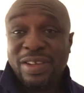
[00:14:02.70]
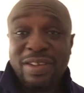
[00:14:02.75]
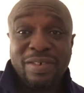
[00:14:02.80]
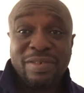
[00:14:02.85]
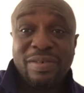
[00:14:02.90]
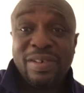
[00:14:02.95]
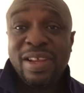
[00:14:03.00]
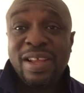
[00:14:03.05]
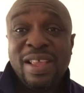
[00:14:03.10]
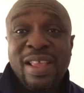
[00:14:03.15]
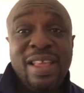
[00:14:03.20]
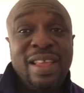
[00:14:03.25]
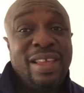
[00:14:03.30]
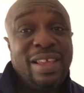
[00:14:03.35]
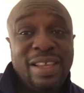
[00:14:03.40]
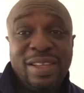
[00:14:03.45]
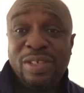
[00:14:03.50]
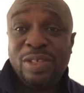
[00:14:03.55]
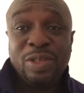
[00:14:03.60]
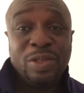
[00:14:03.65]
done
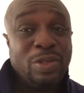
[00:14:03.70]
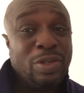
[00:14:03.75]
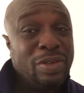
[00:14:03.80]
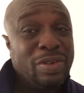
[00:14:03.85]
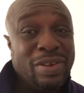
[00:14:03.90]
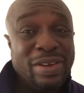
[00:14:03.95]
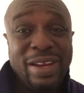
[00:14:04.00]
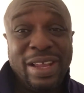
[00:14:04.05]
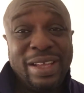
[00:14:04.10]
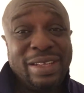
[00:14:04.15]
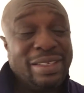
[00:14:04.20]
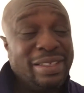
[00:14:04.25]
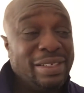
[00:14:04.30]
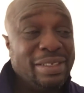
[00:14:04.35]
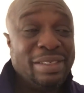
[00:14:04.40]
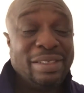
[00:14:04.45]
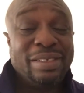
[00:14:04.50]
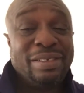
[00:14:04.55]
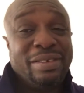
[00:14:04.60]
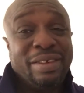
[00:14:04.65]
is just to connect
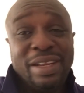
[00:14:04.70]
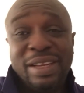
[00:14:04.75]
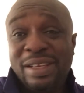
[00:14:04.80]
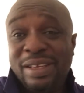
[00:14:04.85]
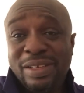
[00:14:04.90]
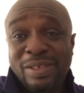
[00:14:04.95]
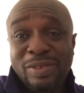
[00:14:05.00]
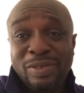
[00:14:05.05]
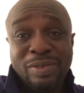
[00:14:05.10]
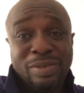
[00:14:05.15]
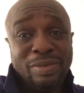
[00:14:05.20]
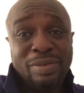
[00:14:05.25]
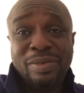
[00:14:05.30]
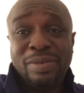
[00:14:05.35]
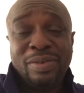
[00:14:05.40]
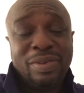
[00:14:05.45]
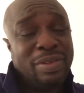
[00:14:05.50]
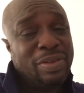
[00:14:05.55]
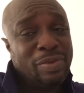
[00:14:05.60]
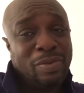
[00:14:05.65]
it straight to
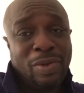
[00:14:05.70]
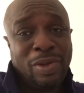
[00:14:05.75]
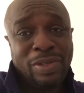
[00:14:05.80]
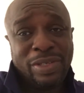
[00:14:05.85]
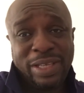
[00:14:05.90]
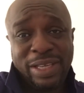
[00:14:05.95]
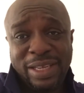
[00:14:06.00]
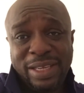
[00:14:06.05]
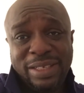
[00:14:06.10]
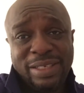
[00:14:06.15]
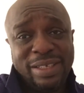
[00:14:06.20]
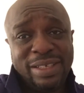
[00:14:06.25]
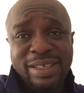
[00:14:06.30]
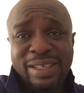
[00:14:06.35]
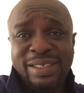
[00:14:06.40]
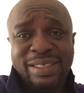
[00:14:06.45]
the water heater.